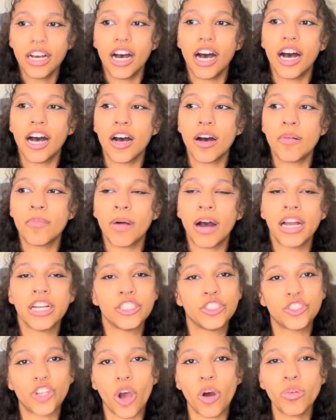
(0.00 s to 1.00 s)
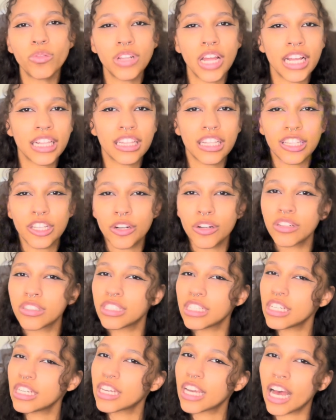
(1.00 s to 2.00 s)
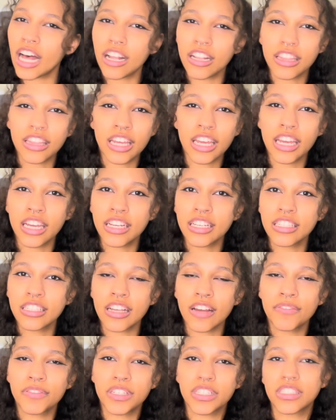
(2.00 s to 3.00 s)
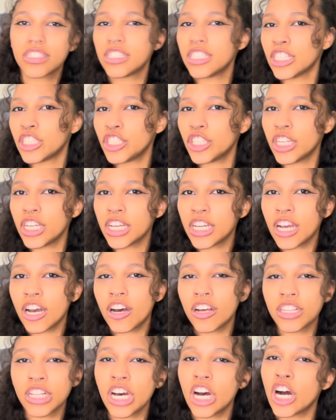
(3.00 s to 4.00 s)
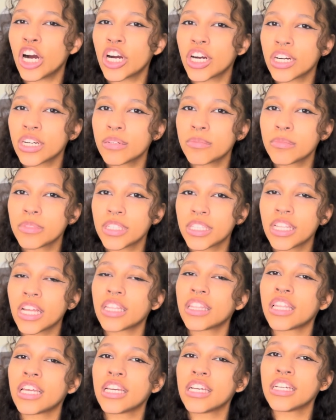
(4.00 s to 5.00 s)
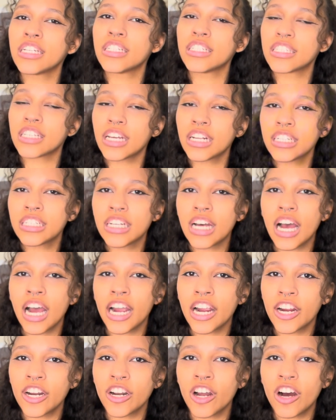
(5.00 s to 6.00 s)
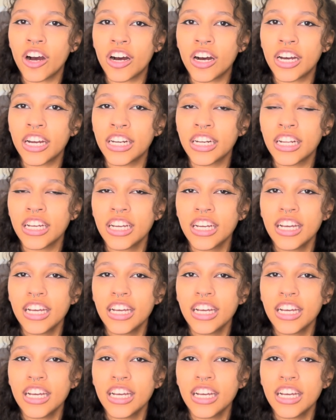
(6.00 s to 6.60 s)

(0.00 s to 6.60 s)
I don't like the little decal things of the stitching on the arms that they decided to iron on.